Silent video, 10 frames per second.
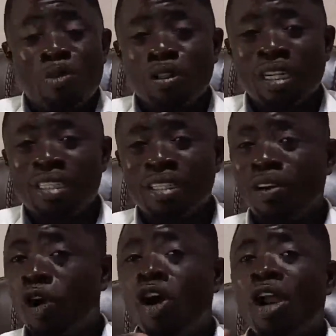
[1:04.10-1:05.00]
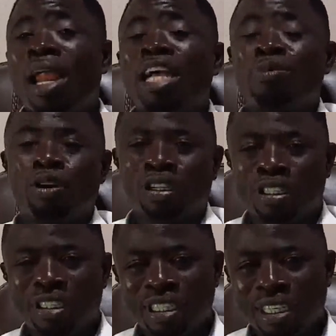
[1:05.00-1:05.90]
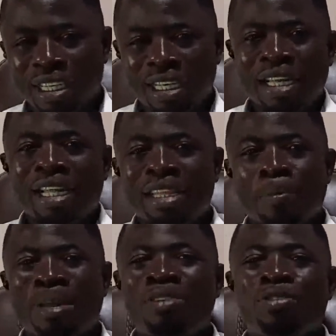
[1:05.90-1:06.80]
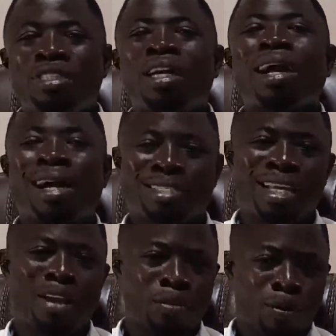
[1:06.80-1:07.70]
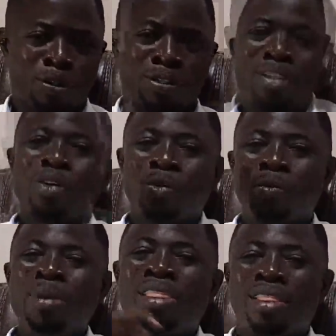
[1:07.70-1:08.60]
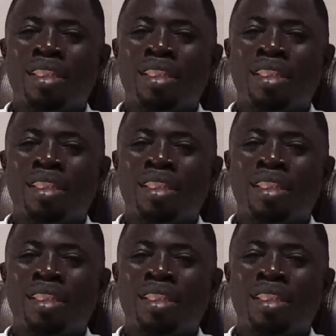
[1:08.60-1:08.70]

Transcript: project or a large project. The benefit cuts across. So myth